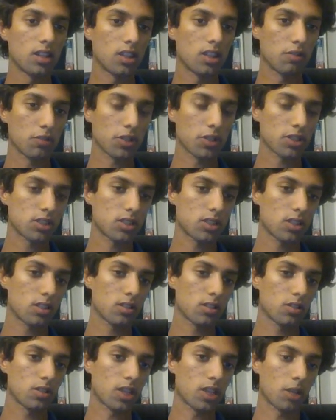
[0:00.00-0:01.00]
The
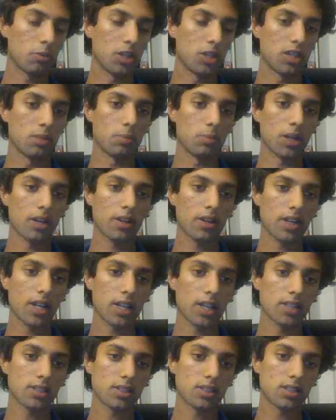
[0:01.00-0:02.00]
first that we compare
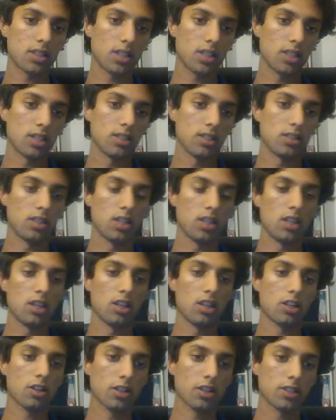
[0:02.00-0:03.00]
against is
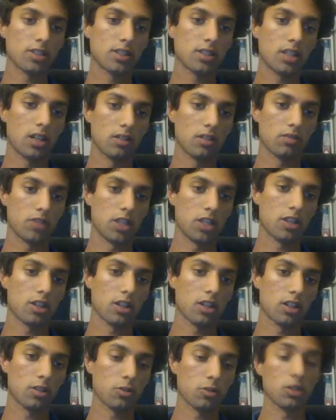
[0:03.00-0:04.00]
the current state of the
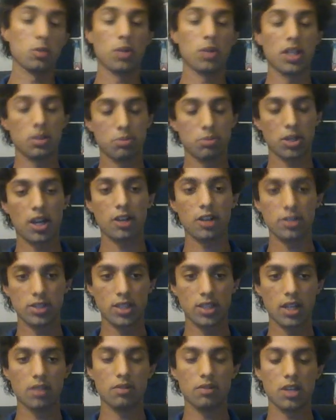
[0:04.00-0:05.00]
art, or the prior
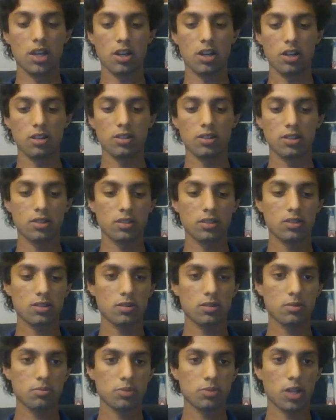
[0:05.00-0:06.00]
state of the art
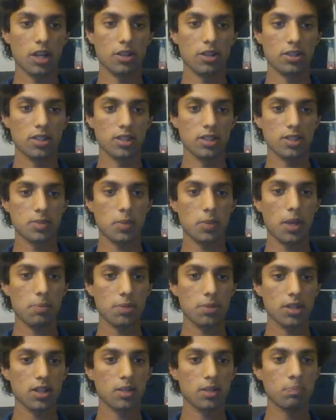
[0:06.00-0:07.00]
prior to this
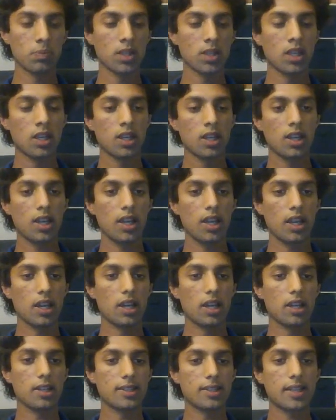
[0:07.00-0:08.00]
paper.
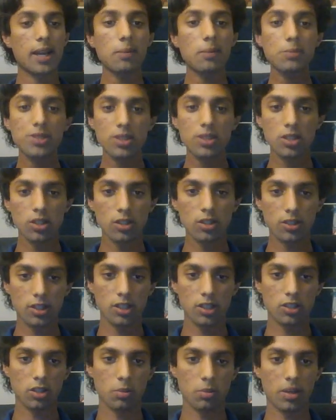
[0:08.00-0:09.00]
It attempts to
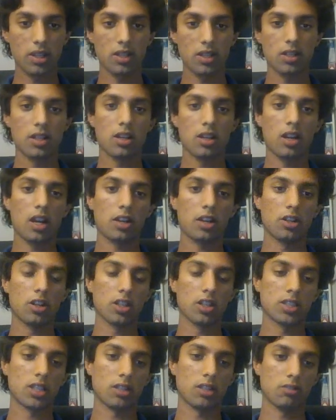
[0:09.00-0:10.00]
learn a domain
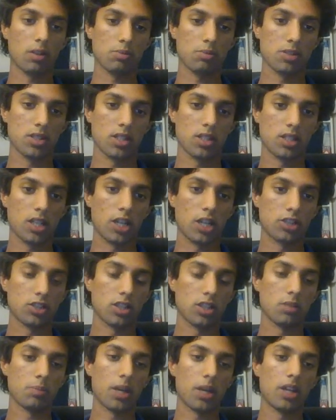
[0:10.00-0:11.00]
agnostic
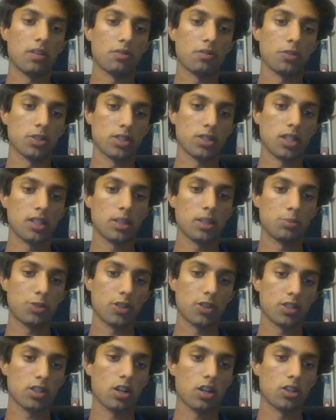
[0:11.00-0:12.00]
representation by enforcing
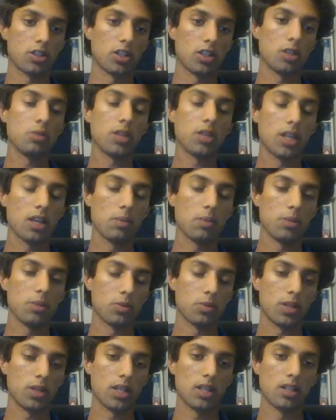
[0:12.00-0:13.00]
Lipschitz continuity
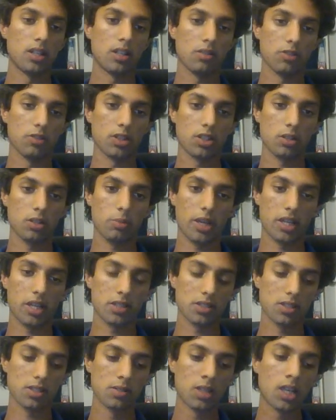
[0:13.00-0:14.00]
between different
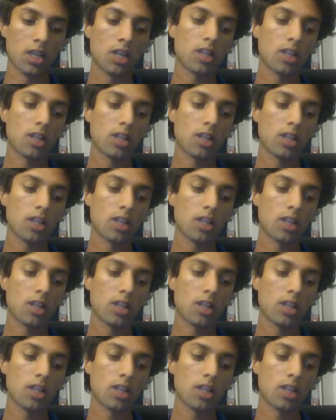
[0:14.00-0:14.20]
domains.